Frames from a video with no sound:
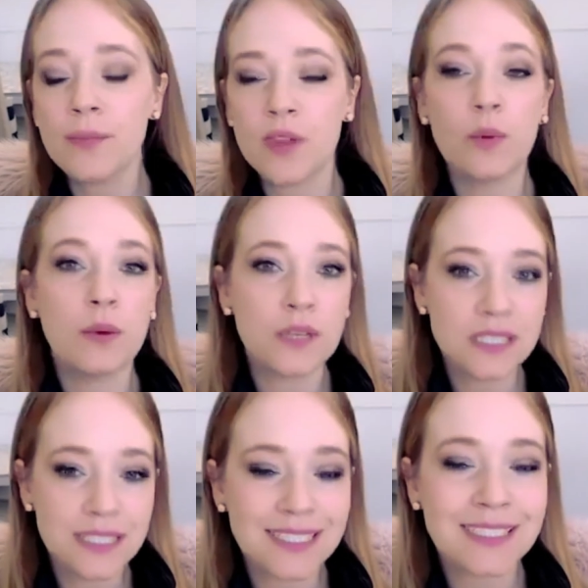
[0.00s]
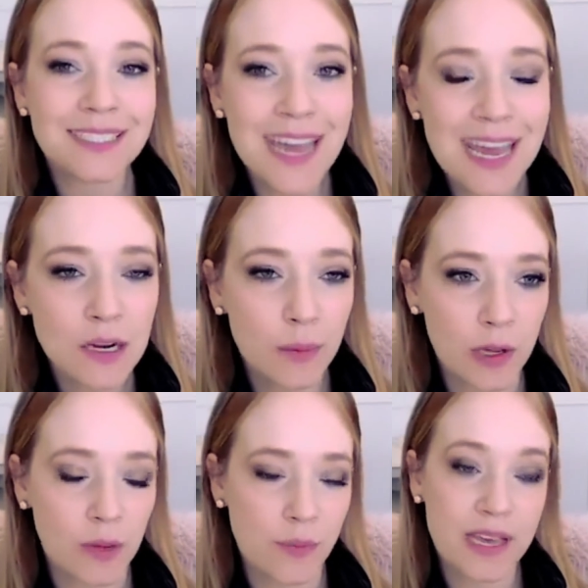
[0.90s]
that we were
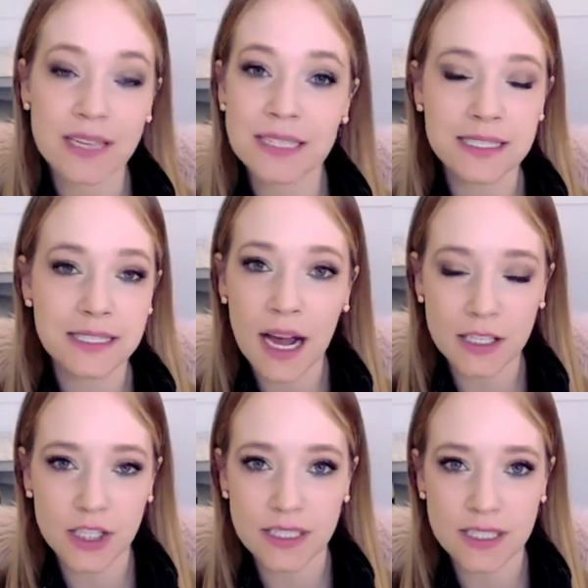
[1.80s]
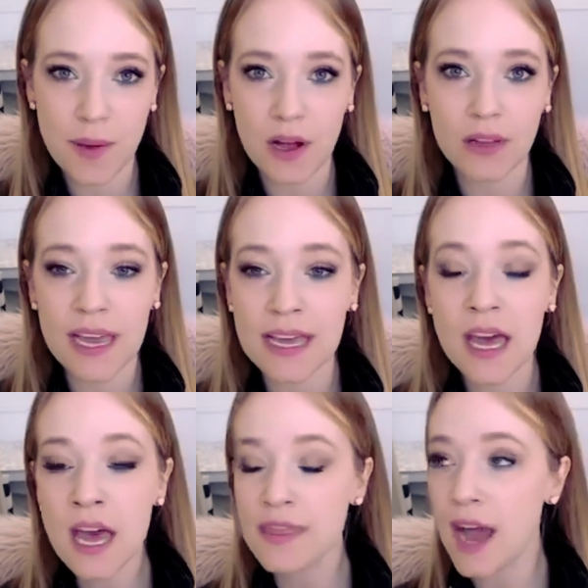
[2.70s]
sustainable because it's not just about like
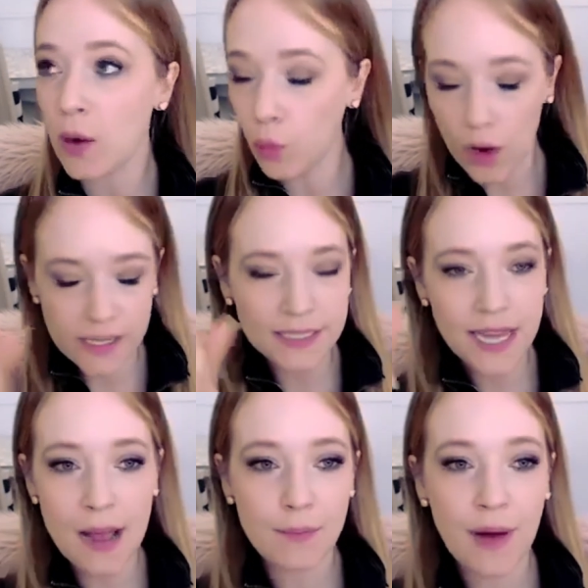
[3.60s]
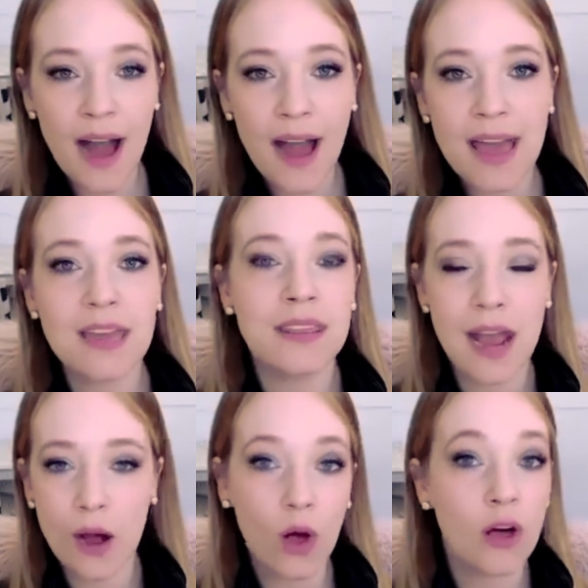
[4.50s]
that one time buy and
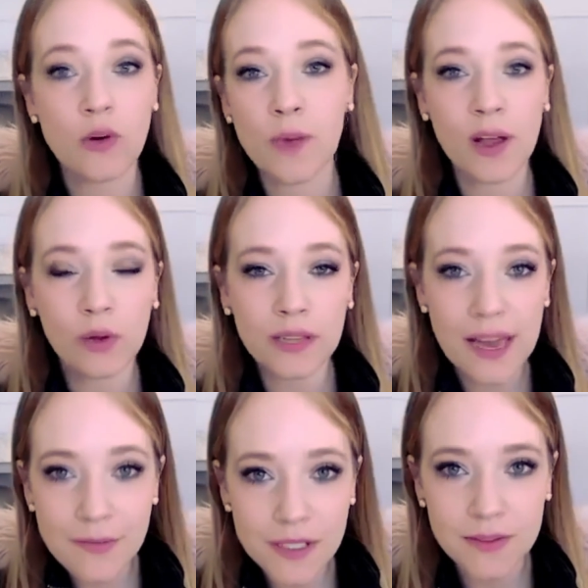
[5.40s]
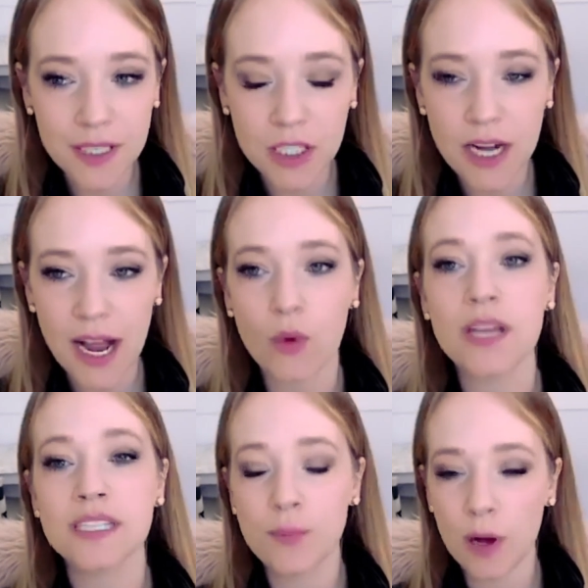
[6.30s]
now, oh, my whole life is figured
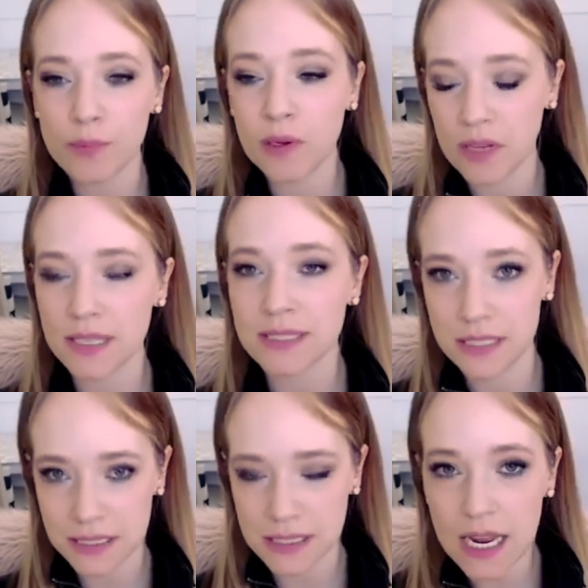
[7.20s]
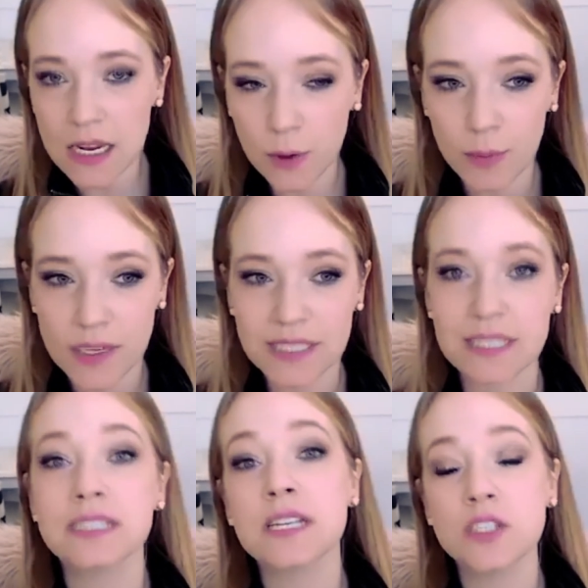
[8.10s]
out. It's about building a sustainable
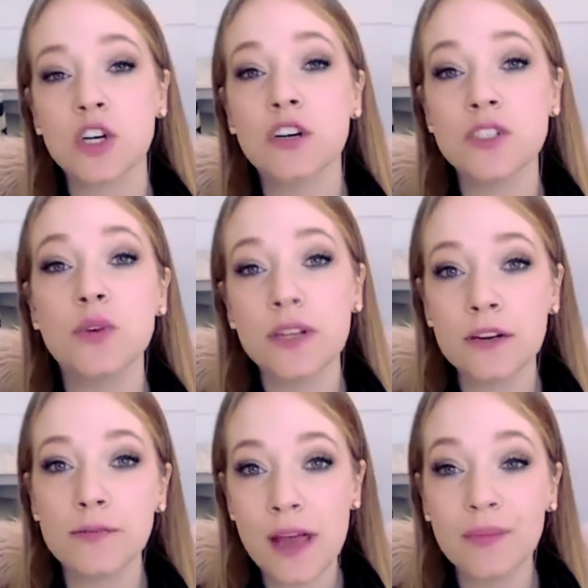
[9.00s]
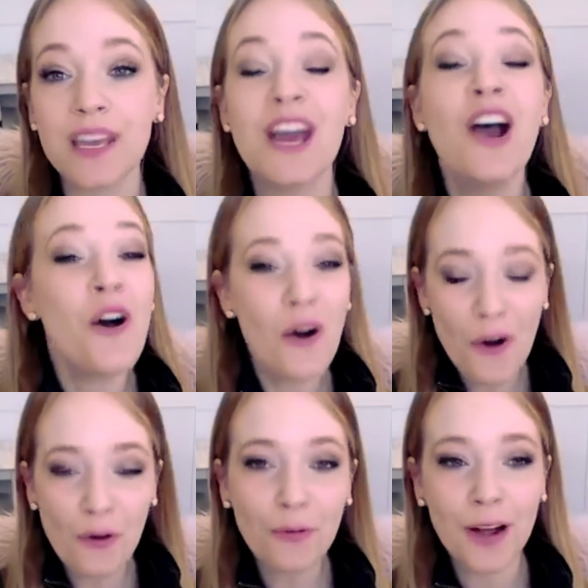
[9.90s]
business that serves you and your family
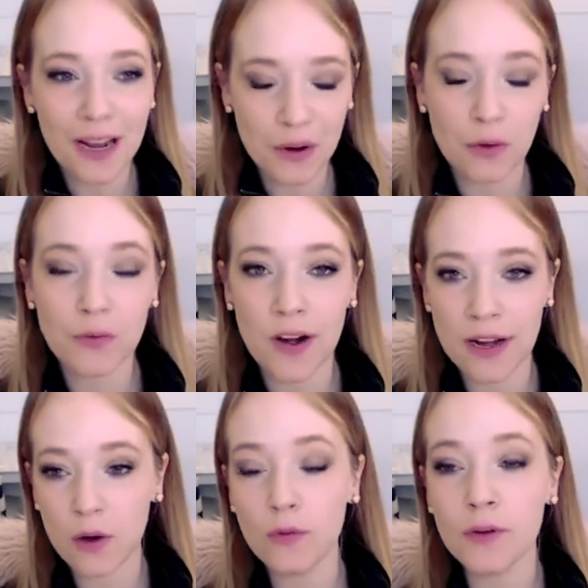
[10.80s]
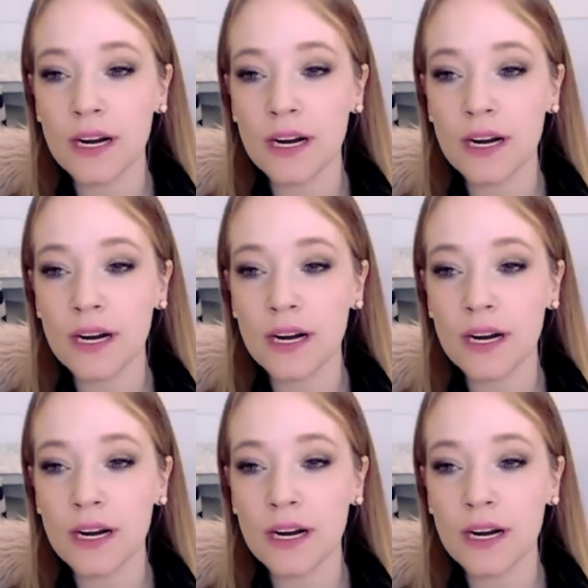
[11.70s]
over and over and over